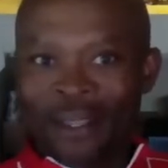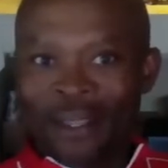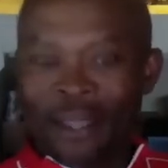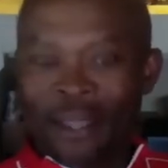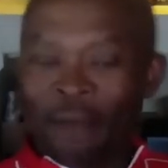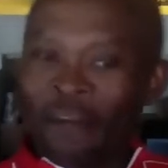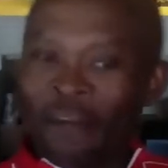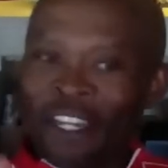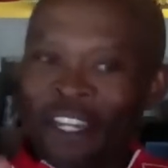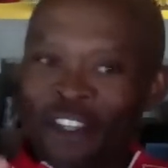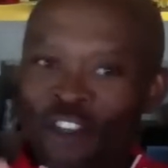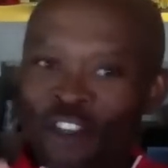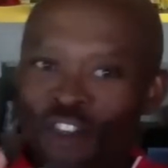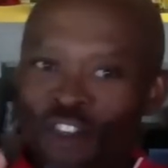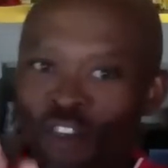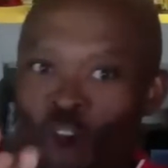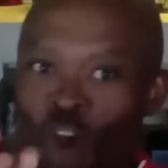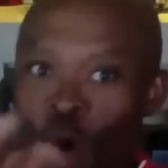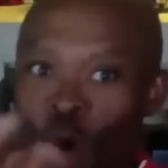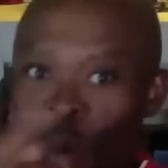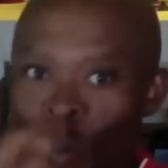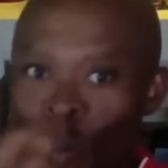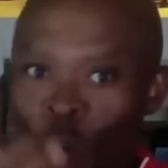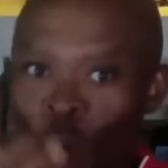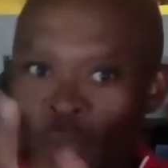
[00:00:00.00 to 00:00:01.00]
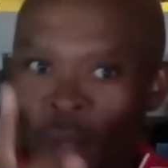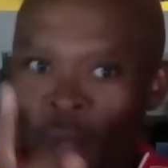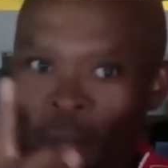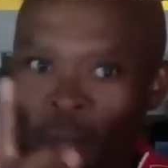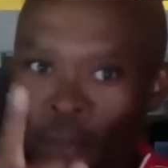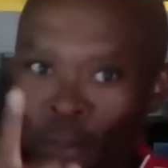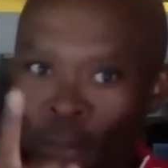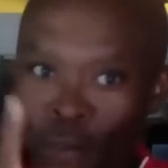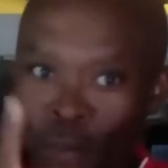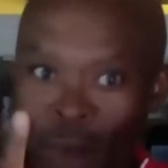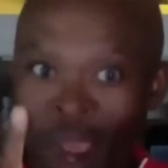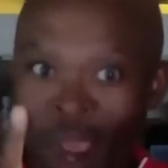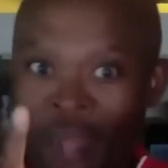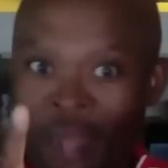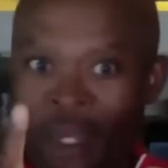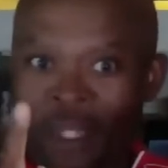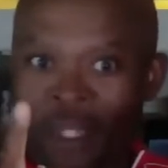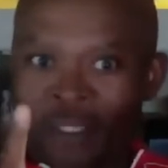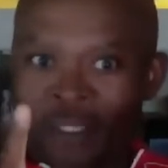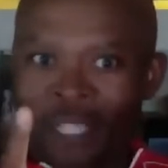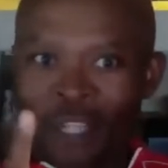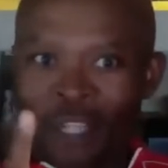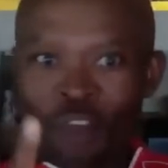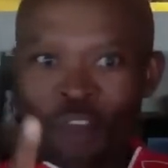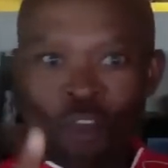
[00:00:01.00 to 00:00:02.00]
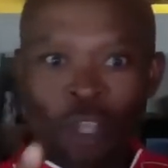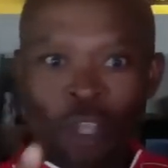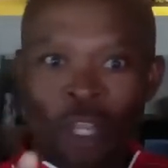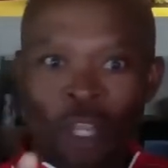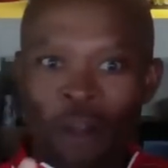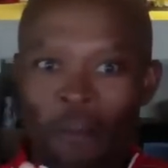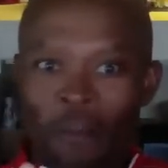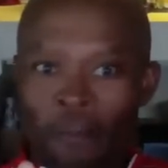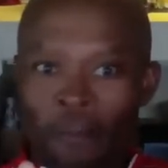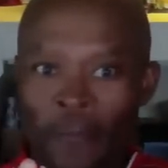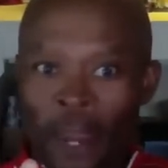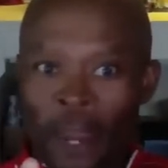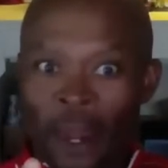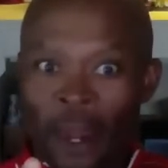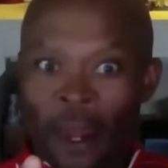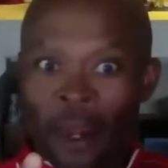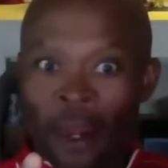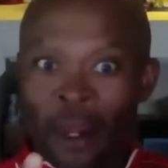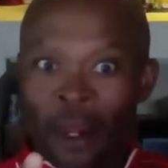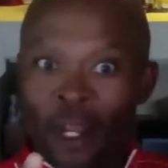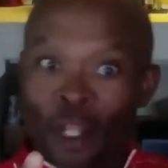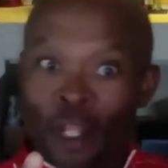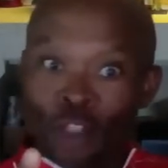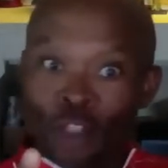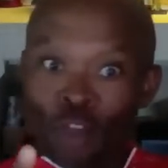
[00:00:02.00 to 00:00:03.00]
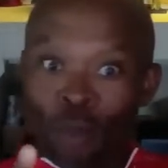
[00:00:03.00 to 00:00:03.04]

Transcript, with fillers: There is no one product that you can compare